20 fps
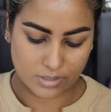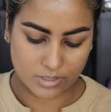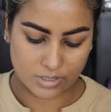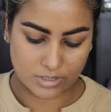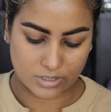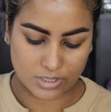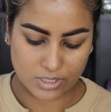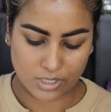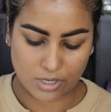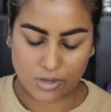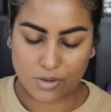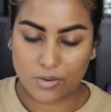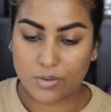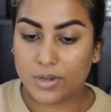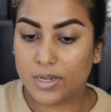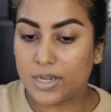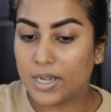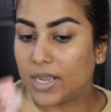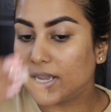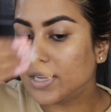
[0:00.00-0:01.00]
So
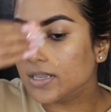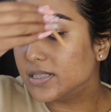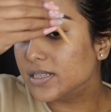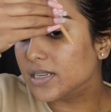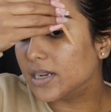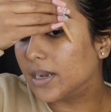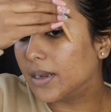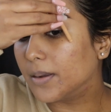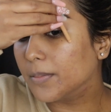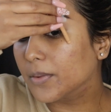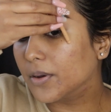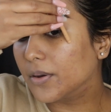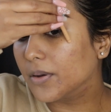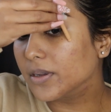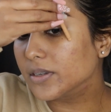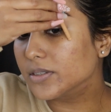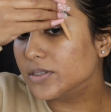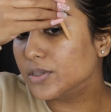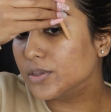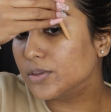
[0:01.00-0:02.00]
next I'm
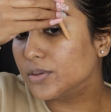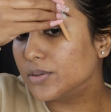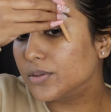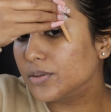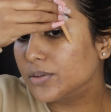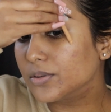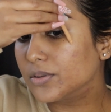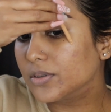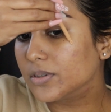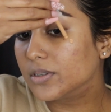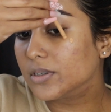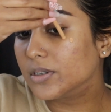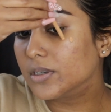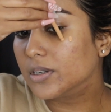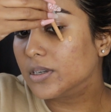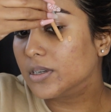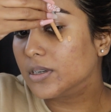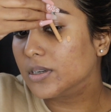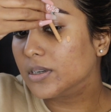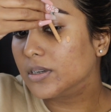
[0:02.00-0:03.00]
going to
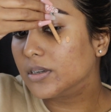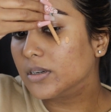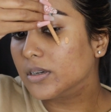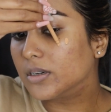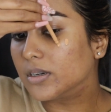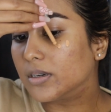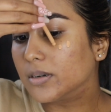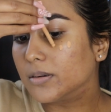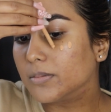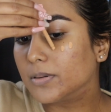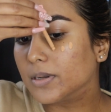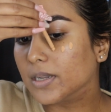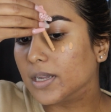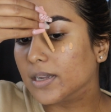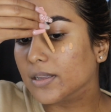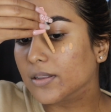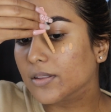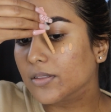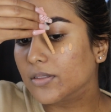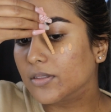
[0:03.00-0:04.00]

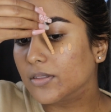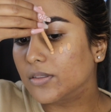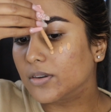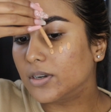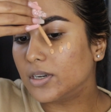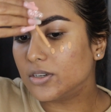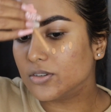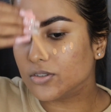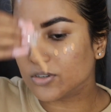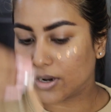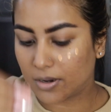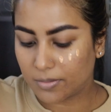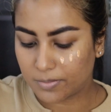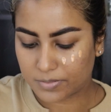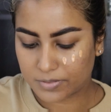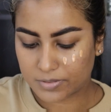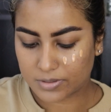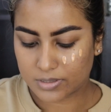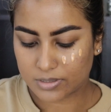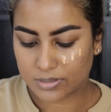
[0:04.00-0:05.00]
apply 3
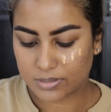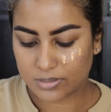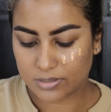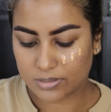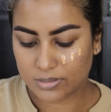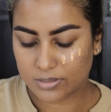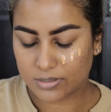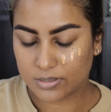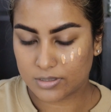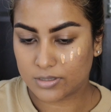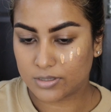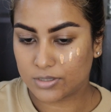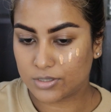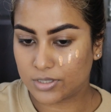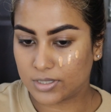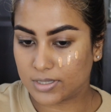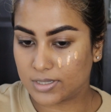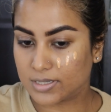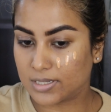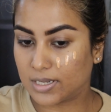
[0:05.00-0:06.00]
drops
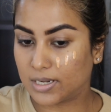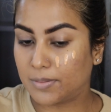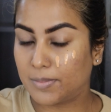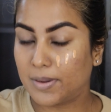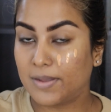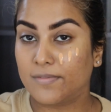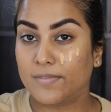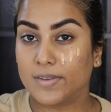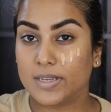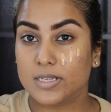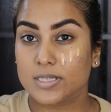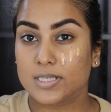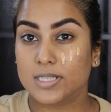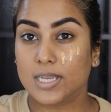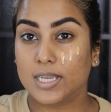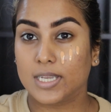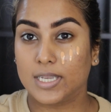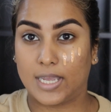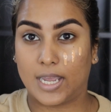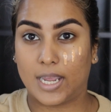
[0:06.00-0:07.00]
to the side of my face
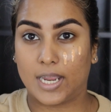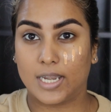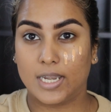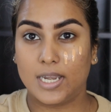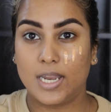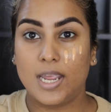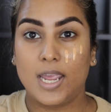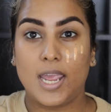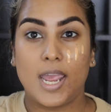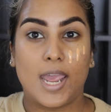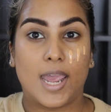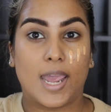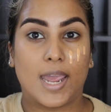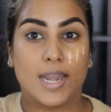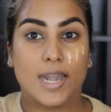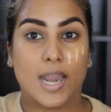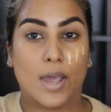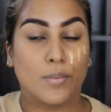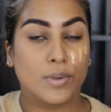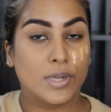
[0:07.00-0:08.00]
again,
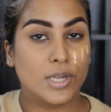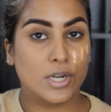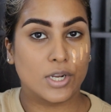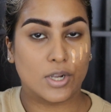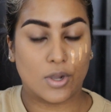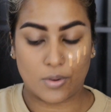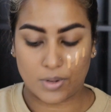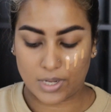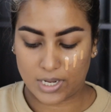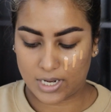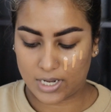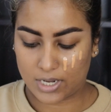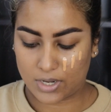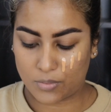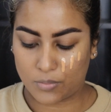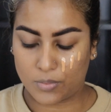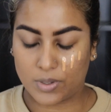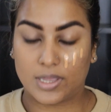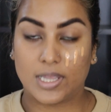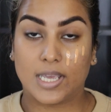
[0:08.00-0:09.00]
and now we're going to go in
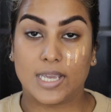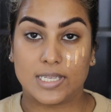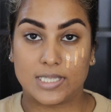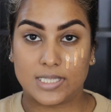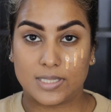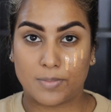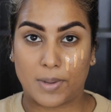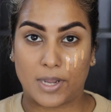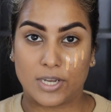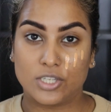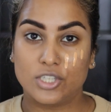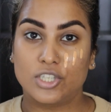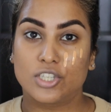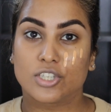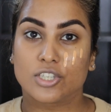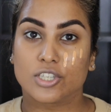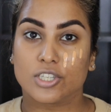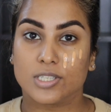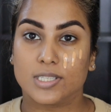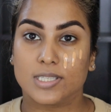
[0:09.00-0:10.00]
with a
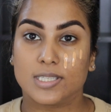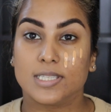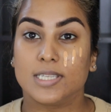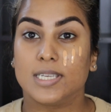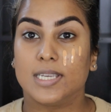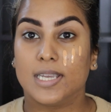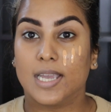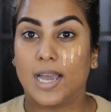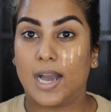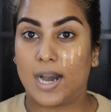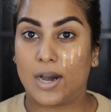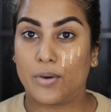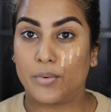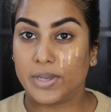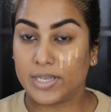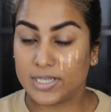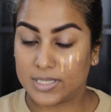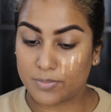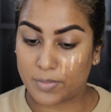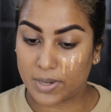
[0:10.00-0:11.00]
sponge to see how
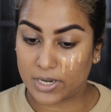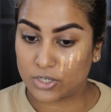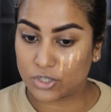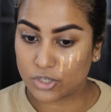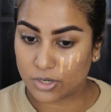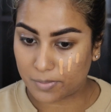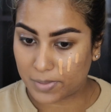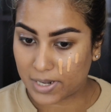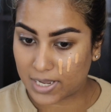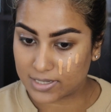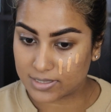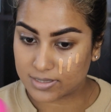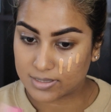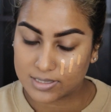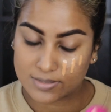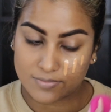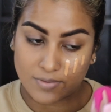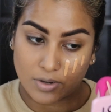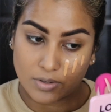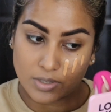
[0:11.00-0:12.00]
a sponge applies
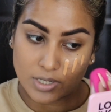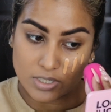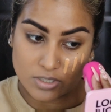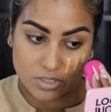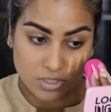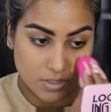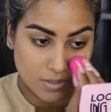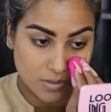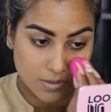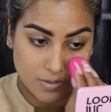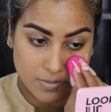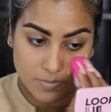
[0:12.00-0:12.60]
this foundation.